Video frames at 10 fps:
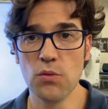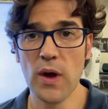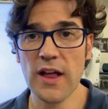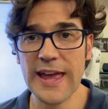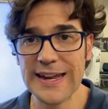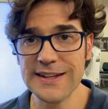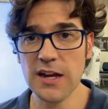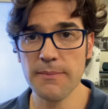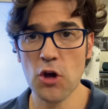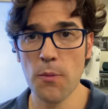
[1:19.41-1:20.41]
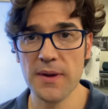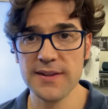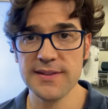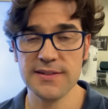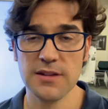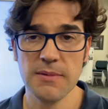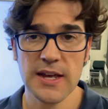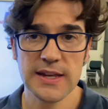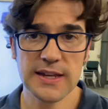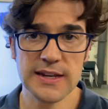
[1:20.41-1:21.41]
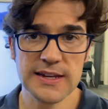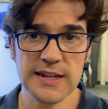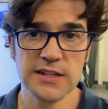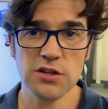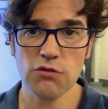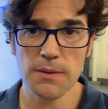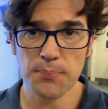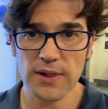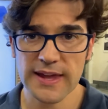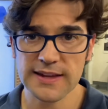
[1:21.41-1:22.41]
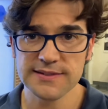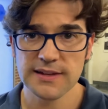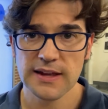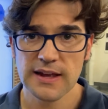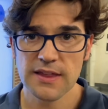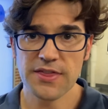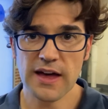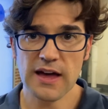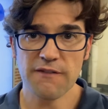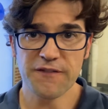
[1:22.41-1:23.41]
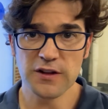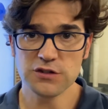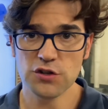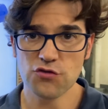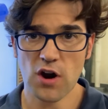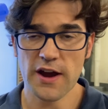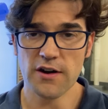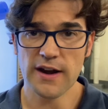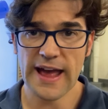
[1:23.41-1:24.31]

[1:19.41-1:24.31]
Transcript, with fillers: Well, anytime you open a system, you need to replace the filter dryer.